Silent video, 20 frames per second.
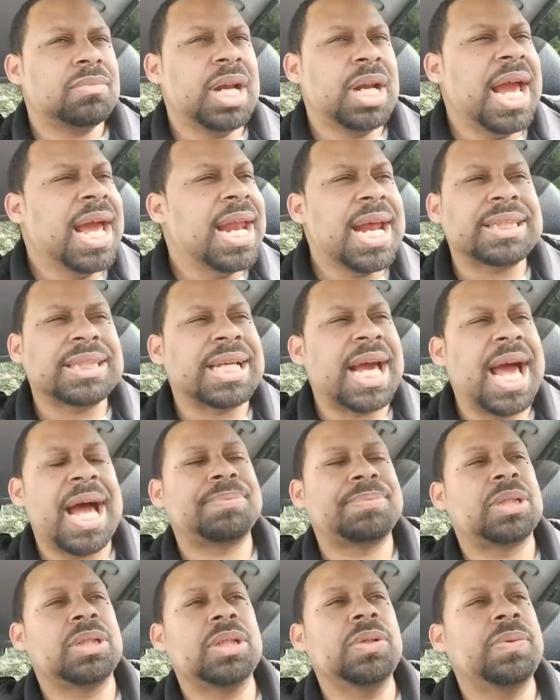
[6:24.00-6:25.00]
And that's
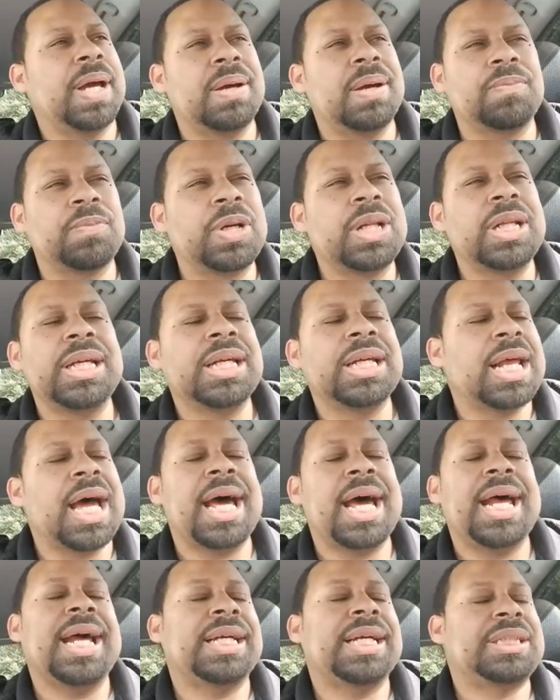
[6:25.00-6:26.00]
absolute. And really a
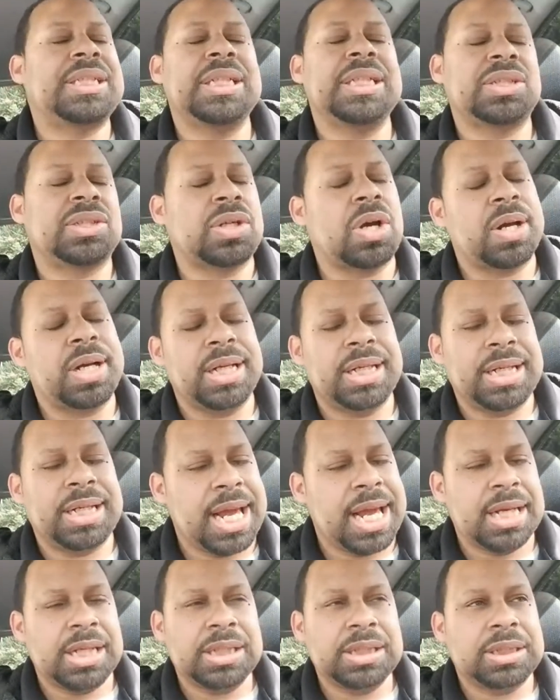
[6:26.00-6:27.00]
lot of that shit started in the
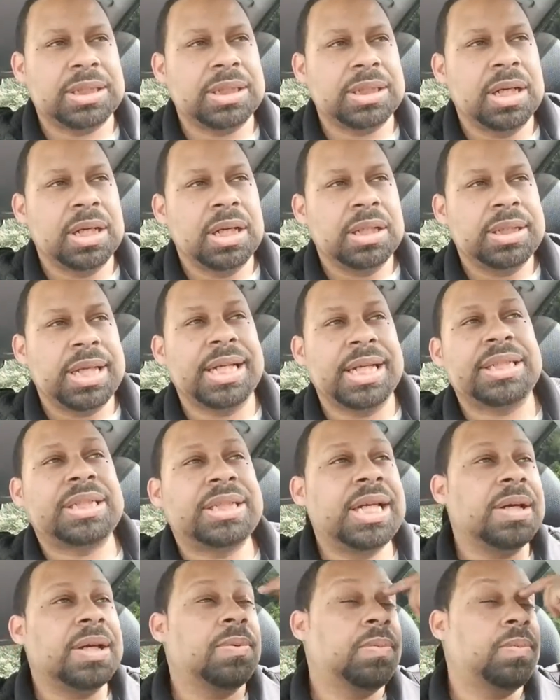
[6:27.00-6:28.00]
80s. That
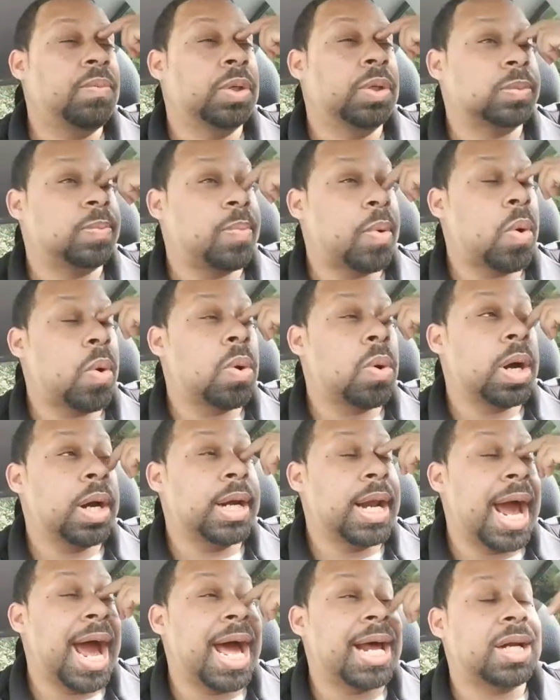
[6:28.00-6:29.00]
shit was
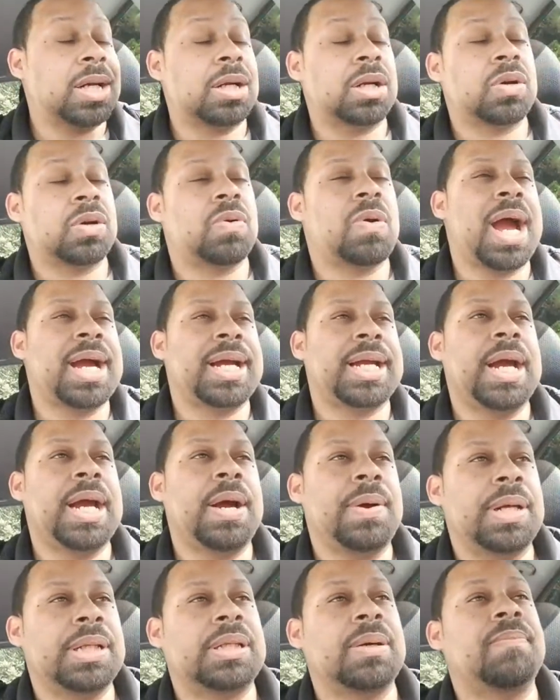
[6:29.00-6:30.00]
born out of the crack
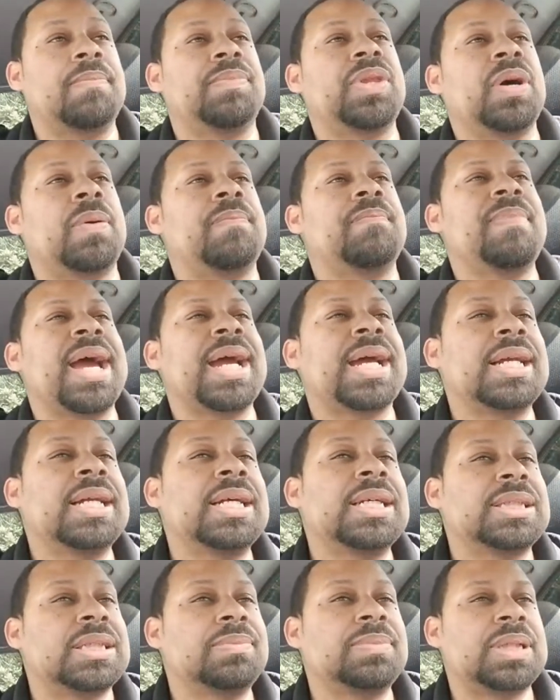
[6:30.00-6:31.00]
era. The
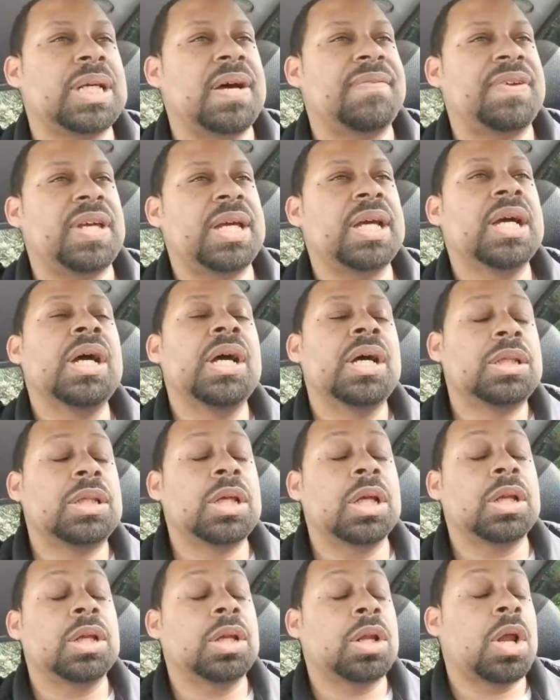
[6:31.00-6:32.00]
mechanisms of it,
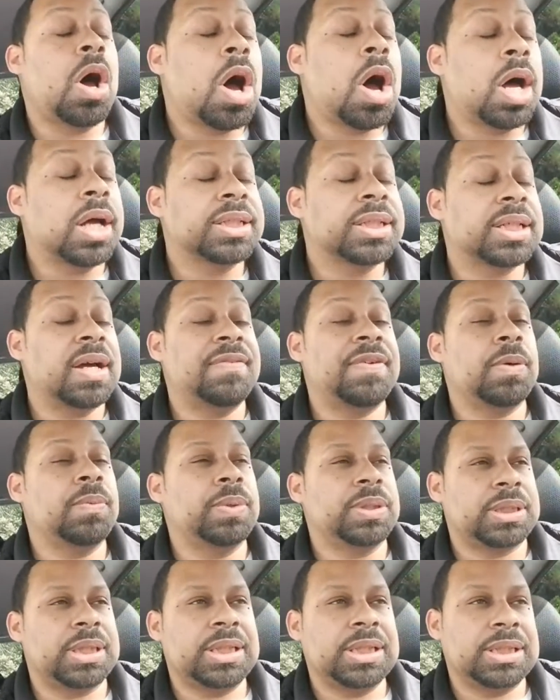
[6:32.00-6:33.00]
the laws of it
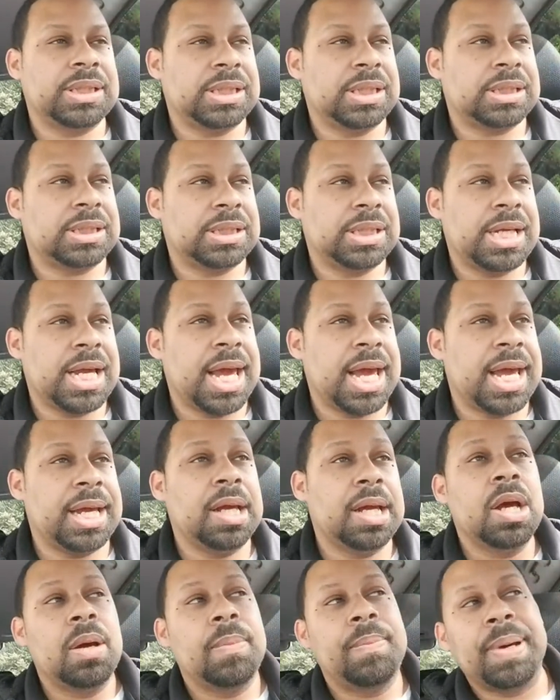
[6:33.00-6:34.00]
was in the 68,
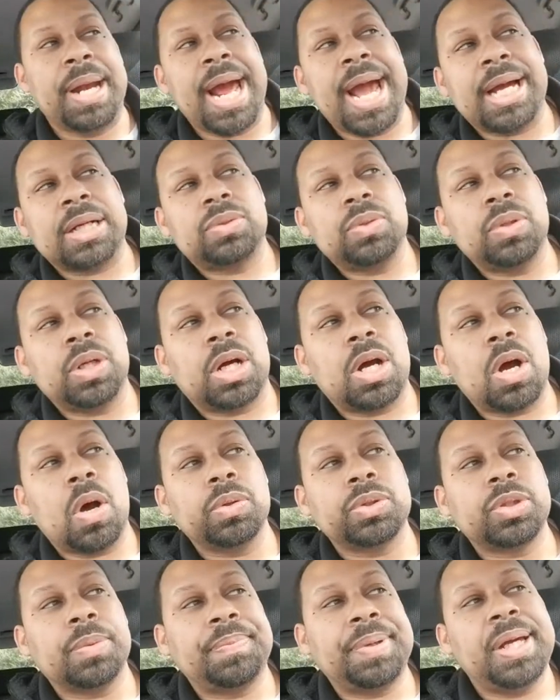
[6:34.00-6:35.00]
but actual the
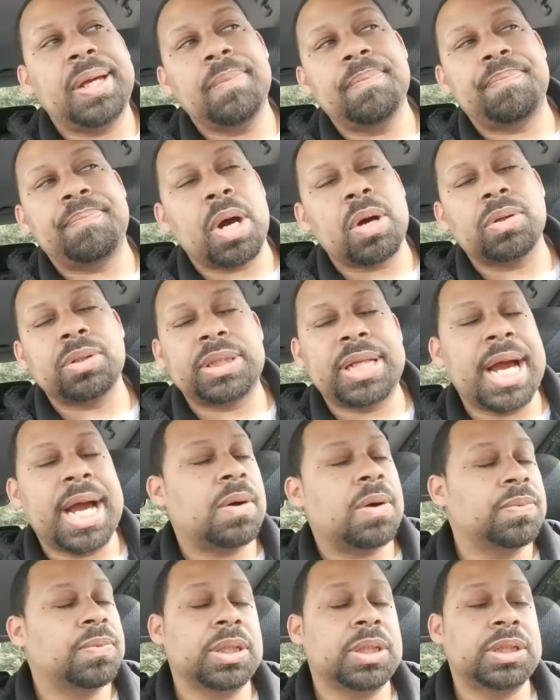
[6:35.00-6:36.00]
culture being burnt
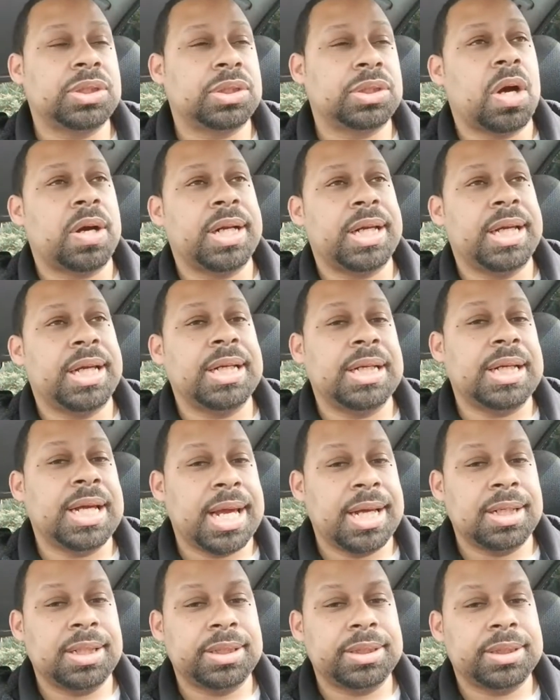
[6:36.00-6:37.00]
out really started in the
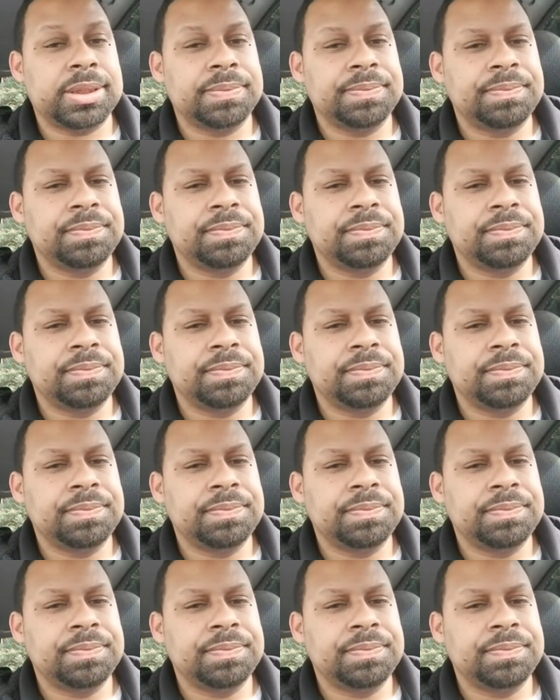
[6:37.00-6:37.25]
80s.